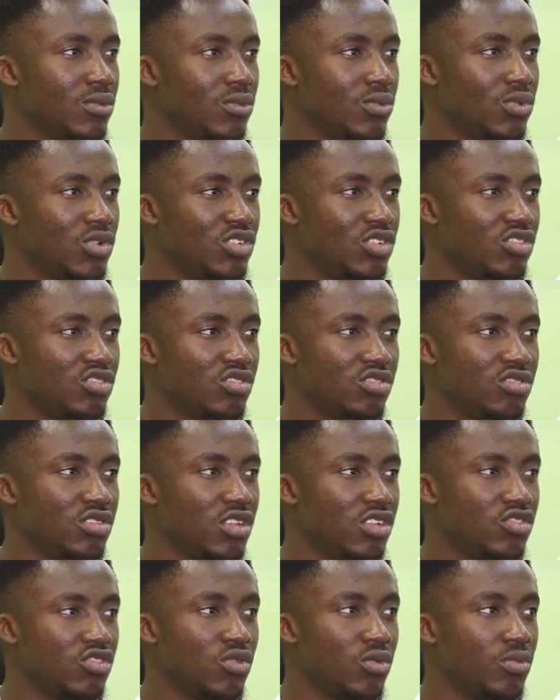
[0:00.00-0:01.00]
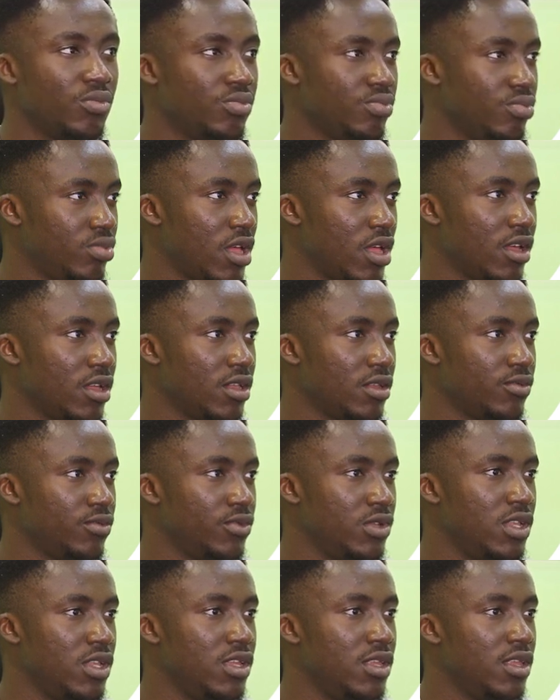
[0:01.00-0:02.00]
which does not like
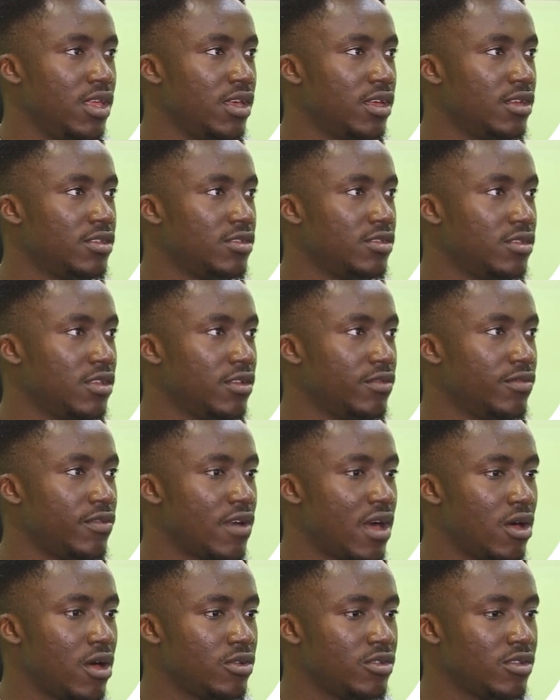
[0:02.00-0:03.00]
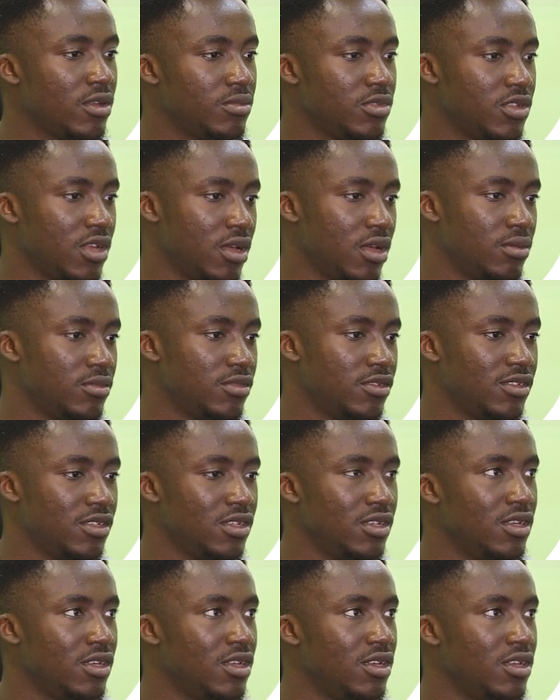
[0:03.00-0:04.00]
really link to the file. Sometimes
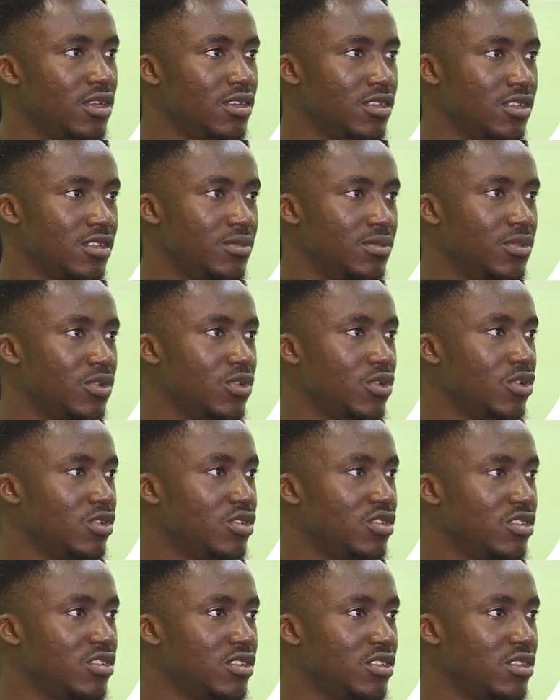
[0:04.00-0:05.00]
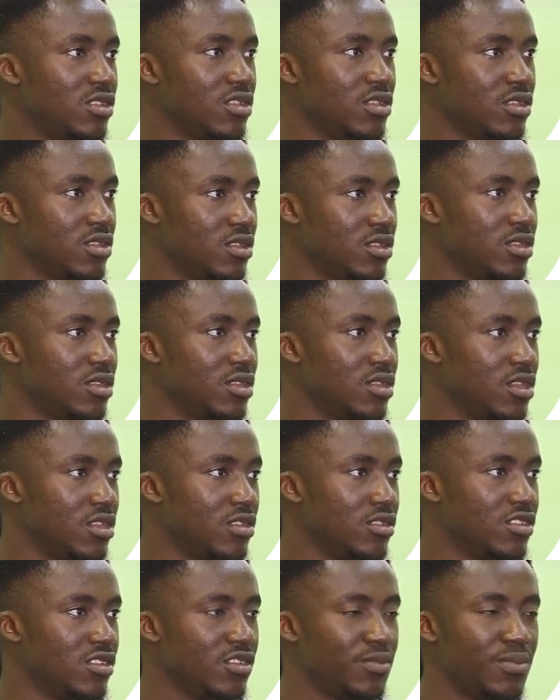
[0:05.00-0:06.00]
it's because
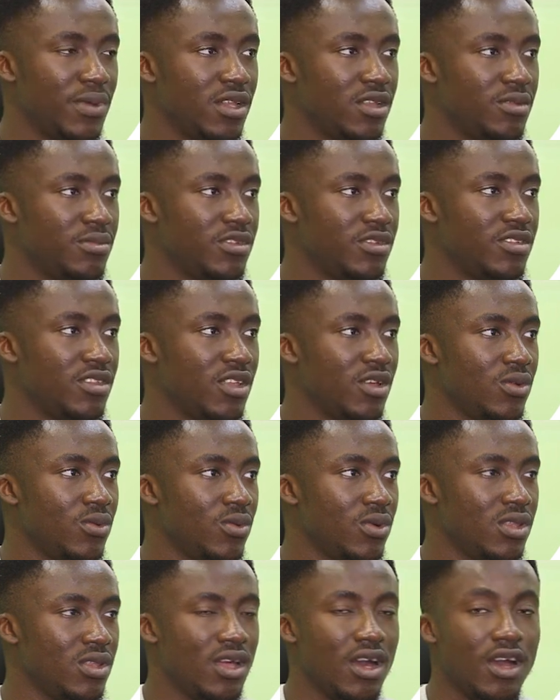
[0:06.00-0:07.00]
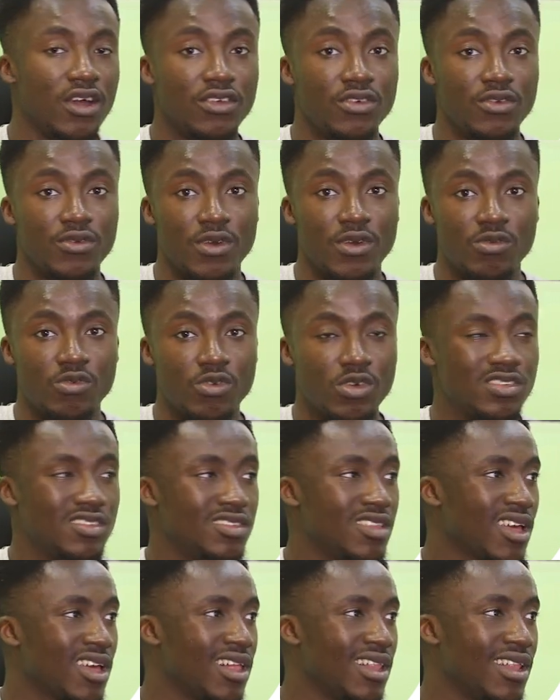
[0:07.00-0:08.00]
there's a spelling mistake with how you reference
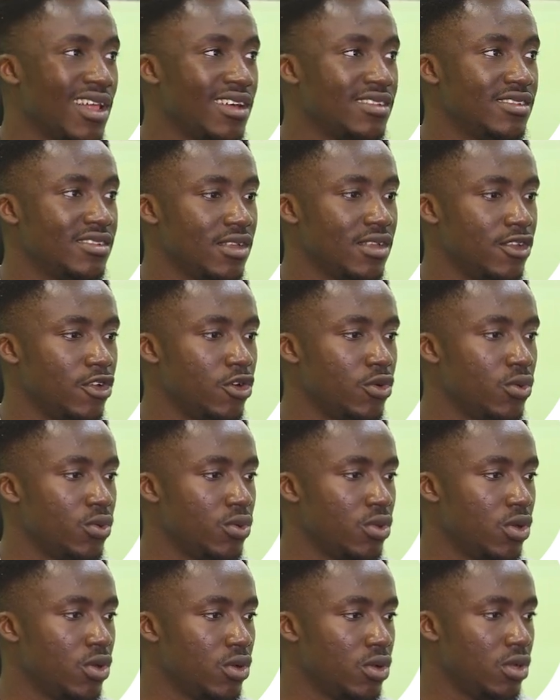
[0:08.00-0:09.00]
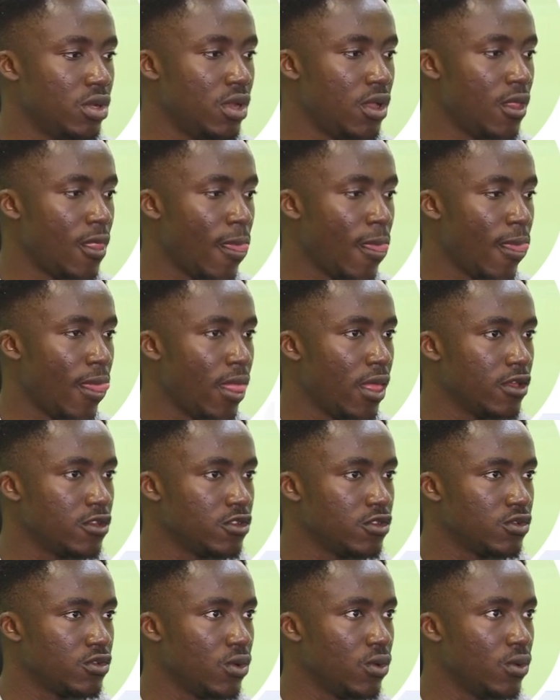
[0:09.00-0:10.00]
the class and a whole lot.
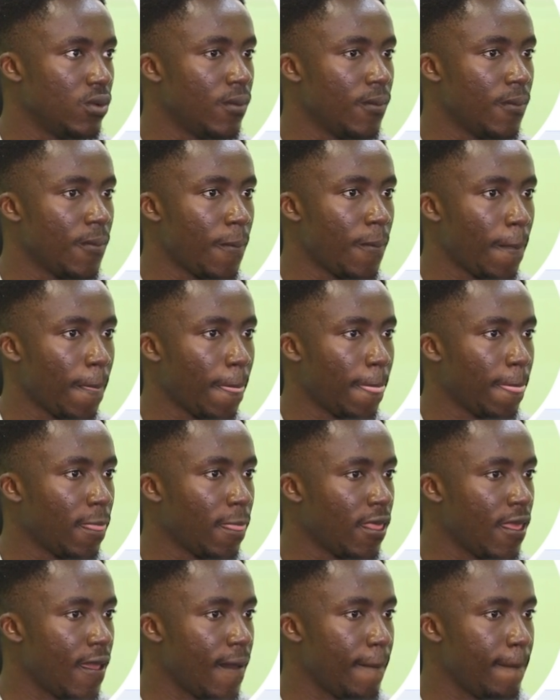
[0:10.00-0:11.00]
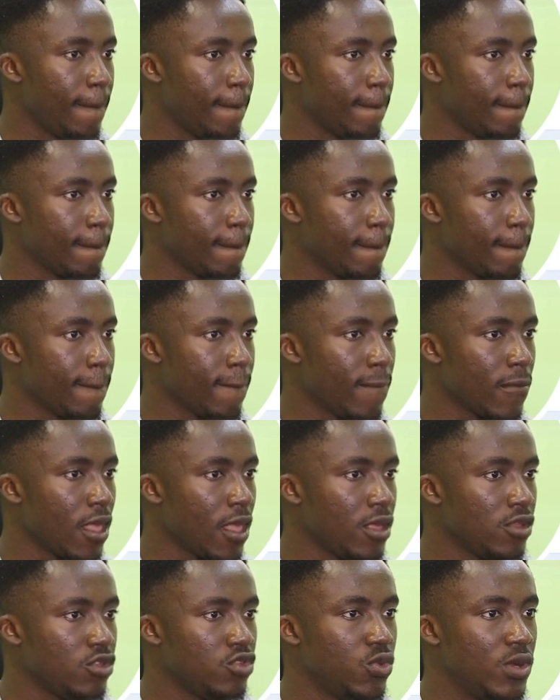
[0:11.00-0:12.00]
So yeah.
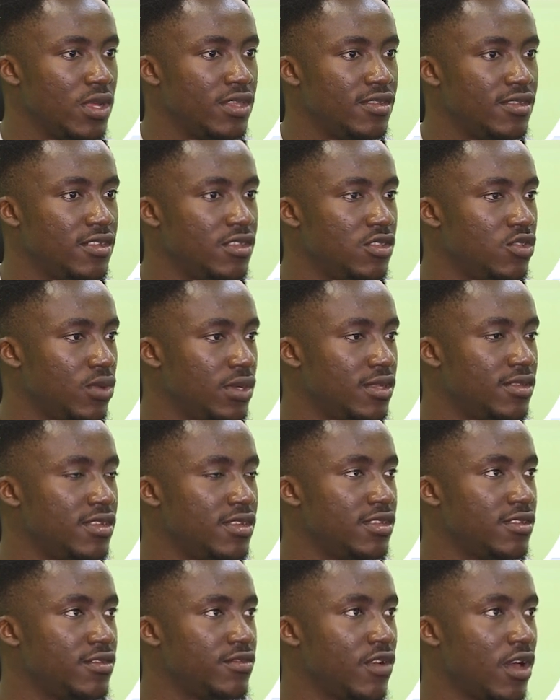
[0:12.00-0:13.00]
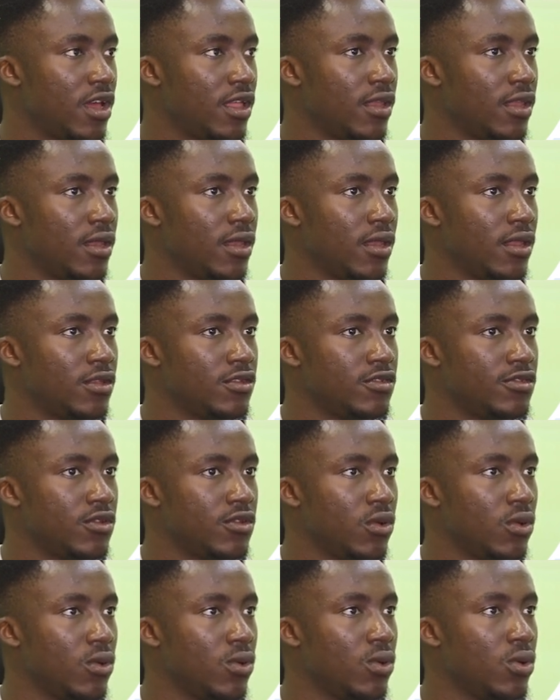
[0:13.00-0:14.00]
20 is fine.
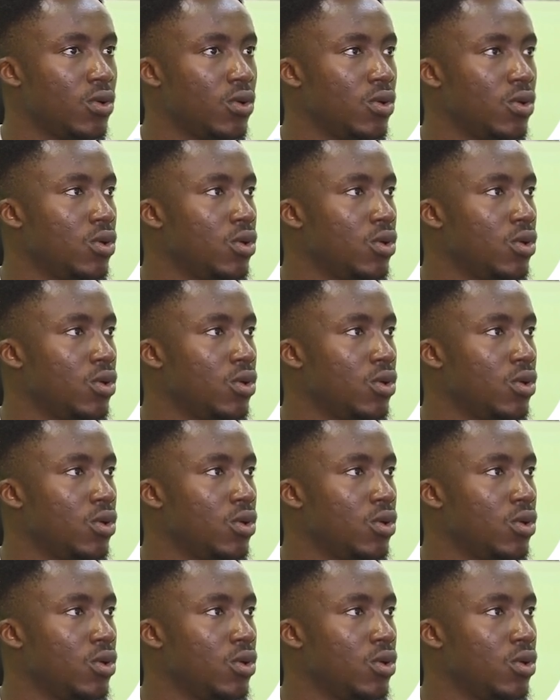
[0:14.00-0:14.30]
So